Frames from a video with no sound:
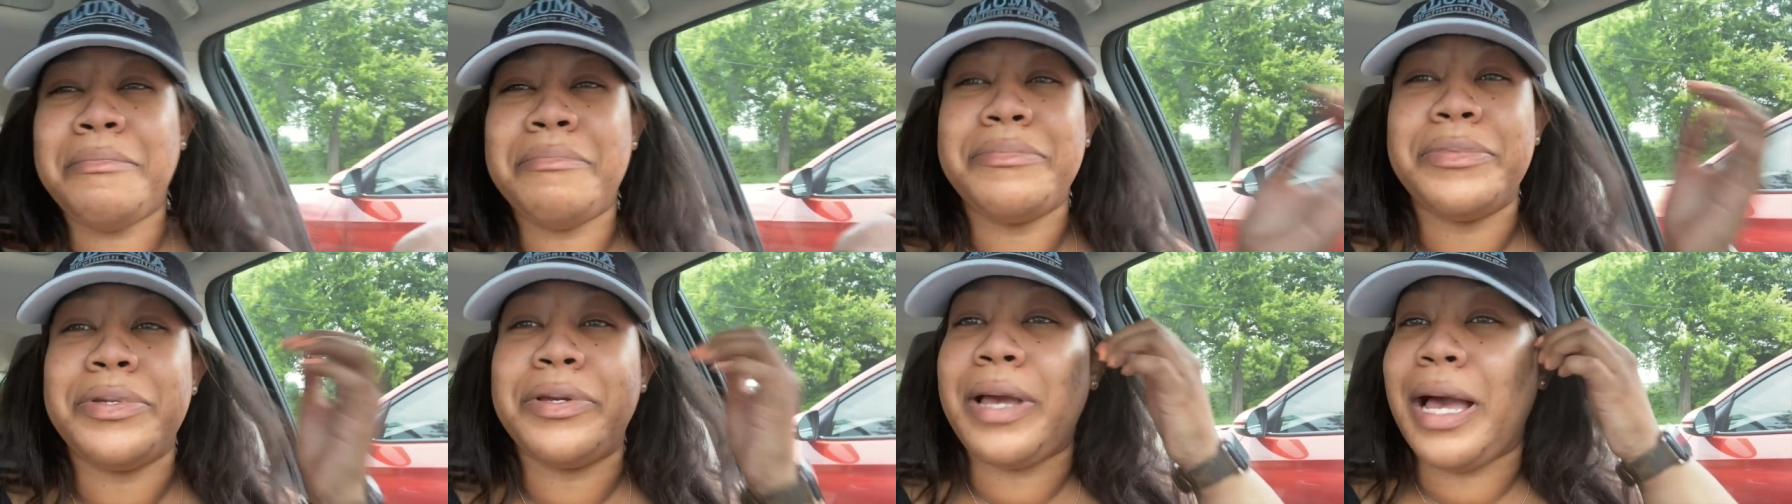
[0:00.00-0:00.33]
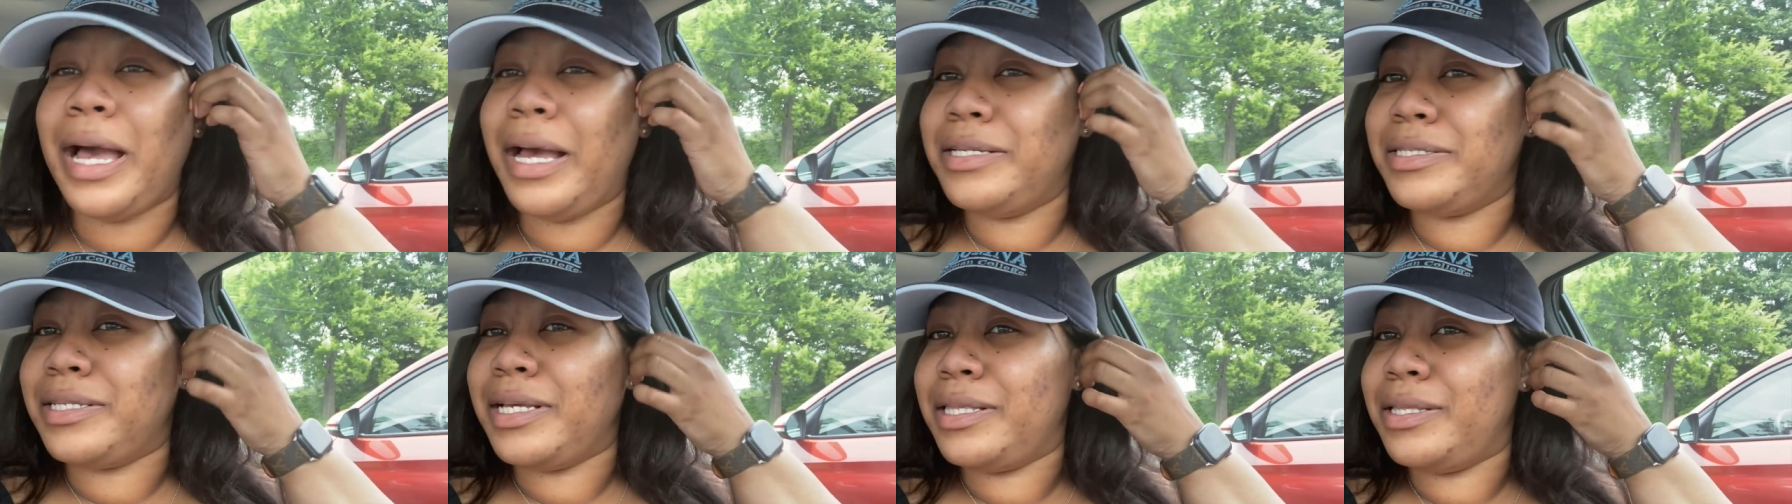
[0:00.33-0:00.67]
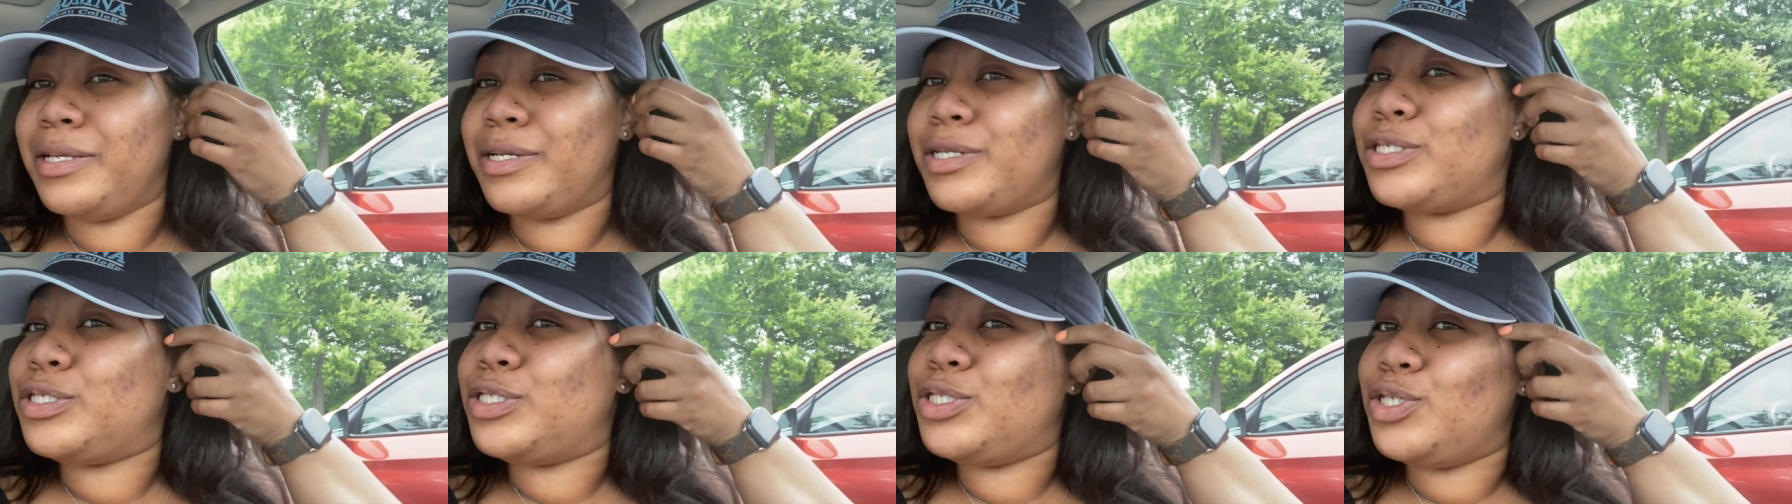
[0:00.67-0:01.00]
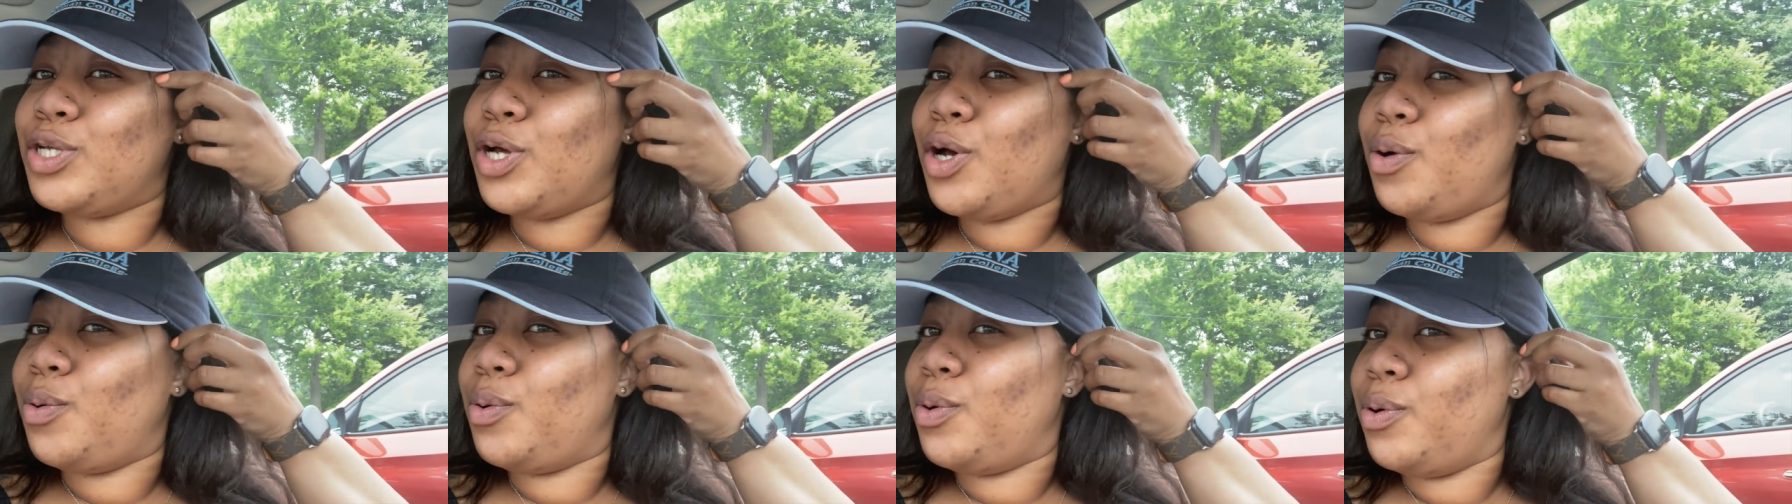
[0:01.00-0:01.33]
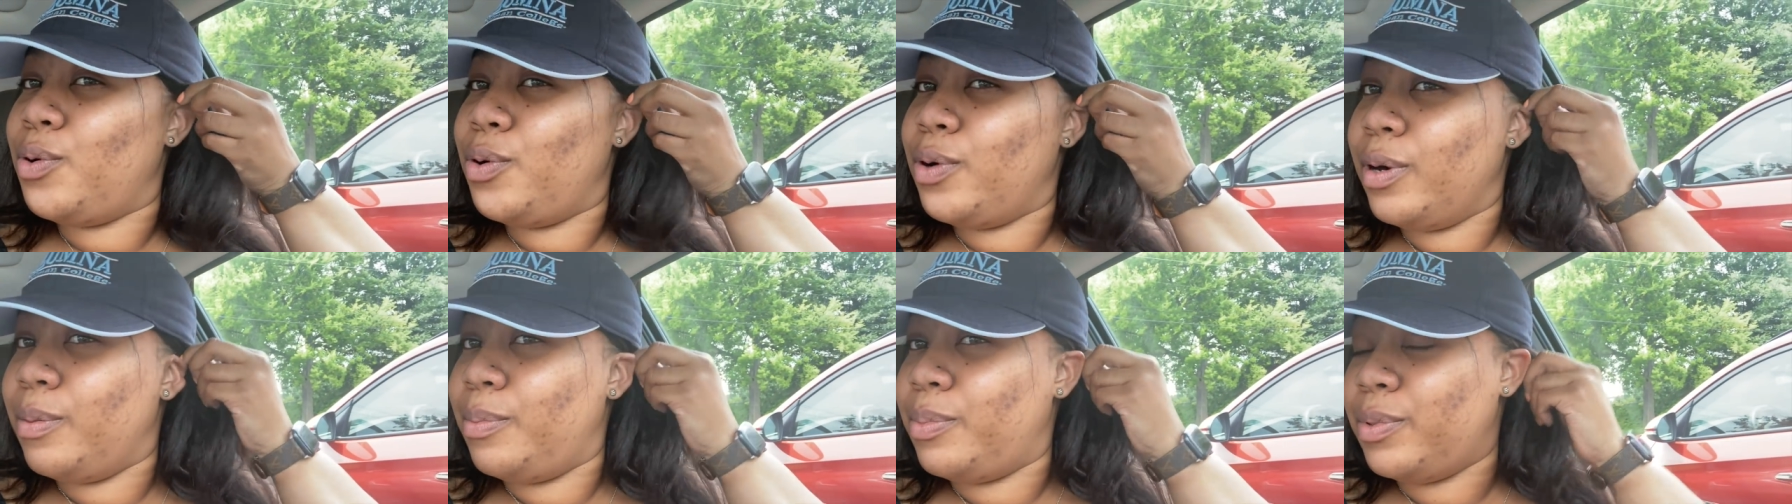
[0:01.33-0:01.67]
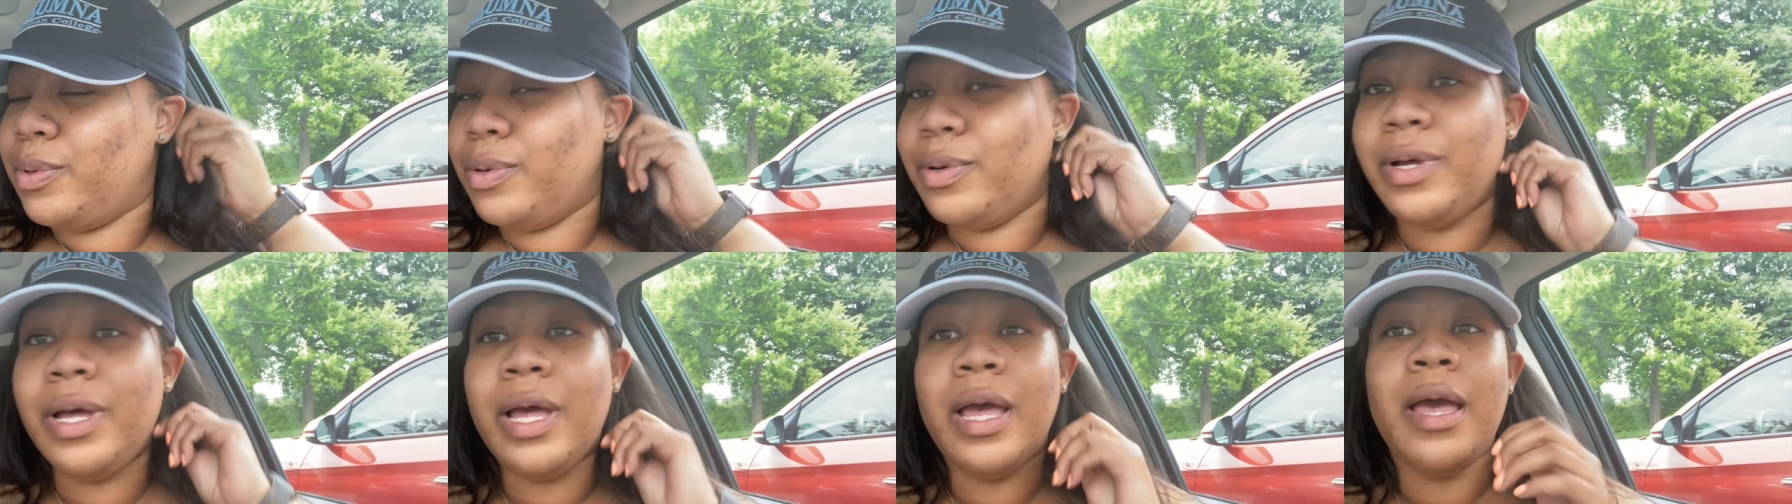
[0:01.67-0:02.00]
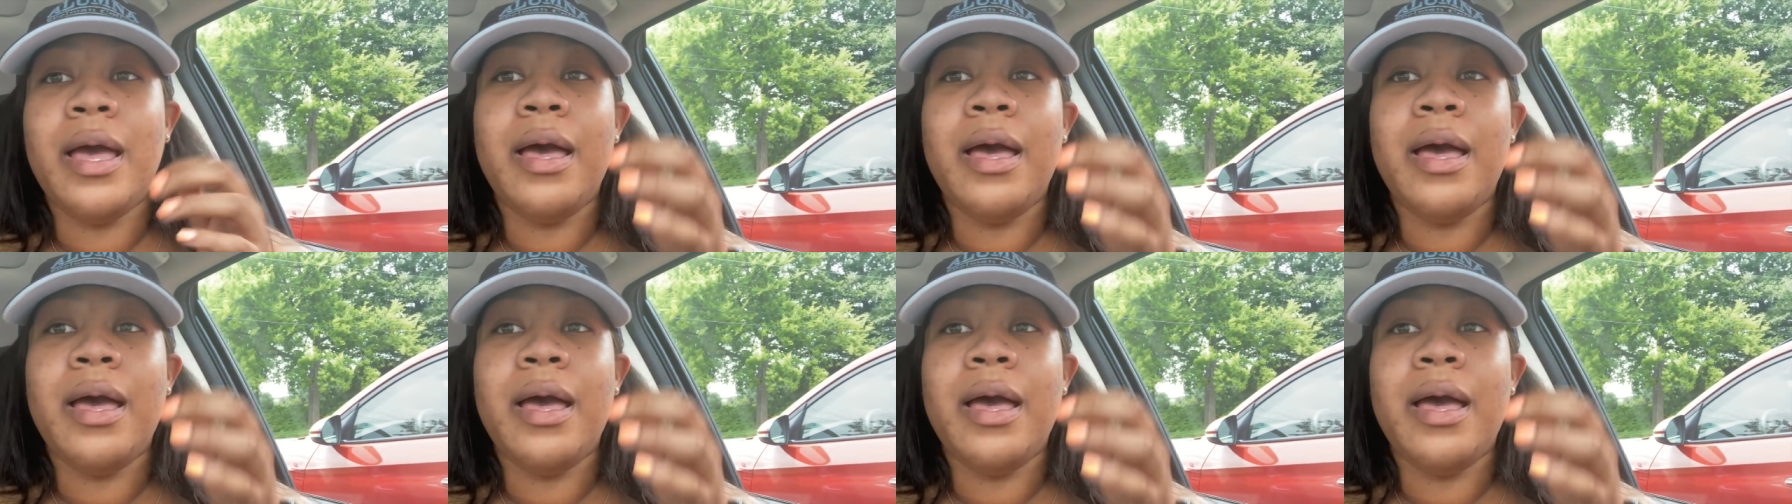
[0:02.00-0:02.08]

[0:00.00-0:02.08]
You guys, I look so horrible.